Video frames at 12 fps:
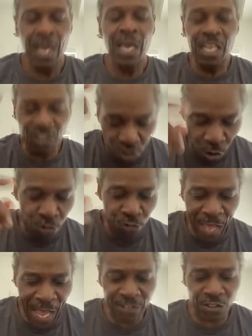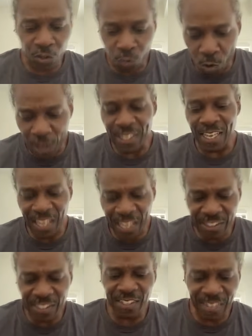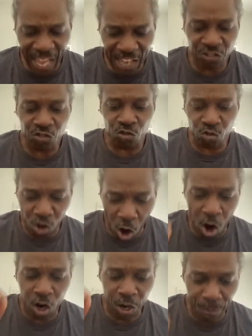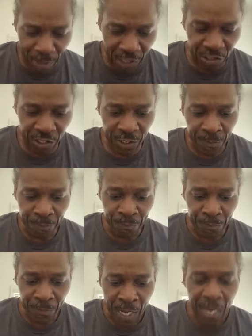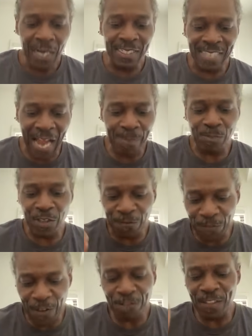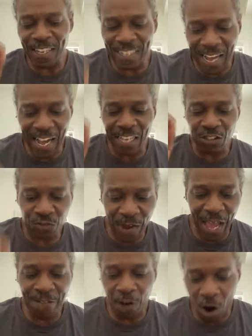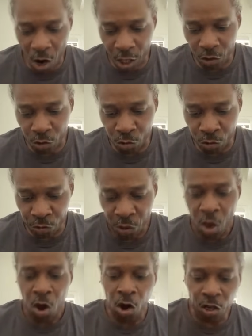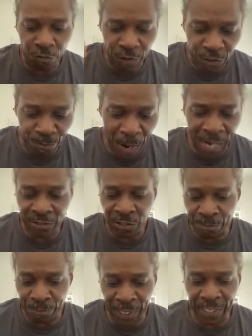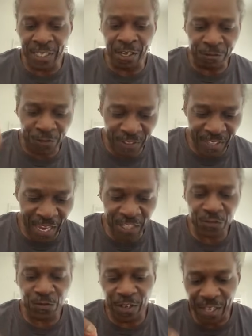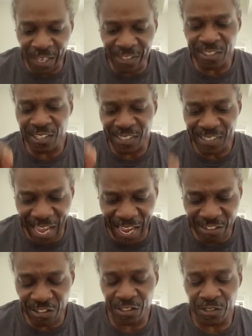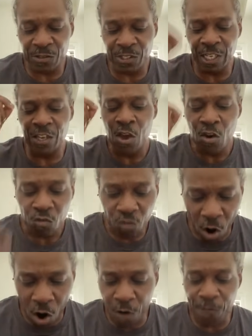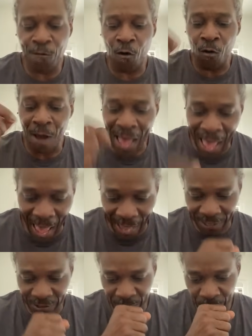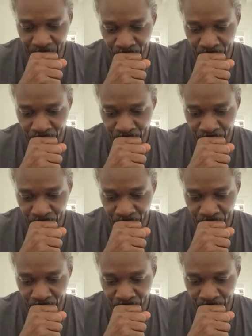In 2001, the International Law Commission adopted 59 draft articles on the responsibility of states for internationally wrongful acts.